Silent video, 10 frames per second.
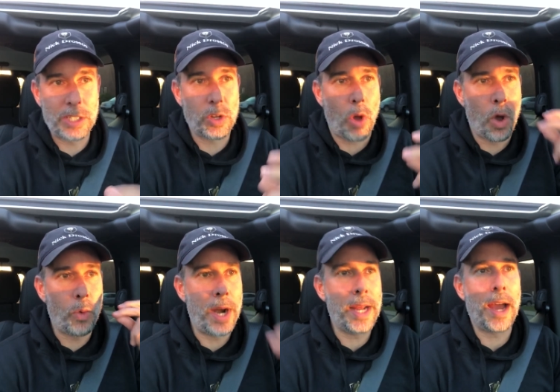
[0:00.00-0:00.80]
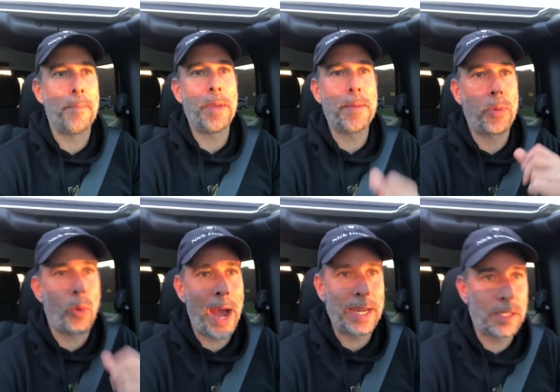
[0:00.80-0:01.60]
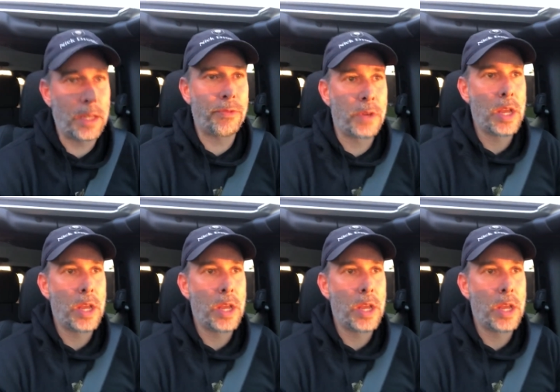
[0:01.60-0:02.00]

So already I'm being proactive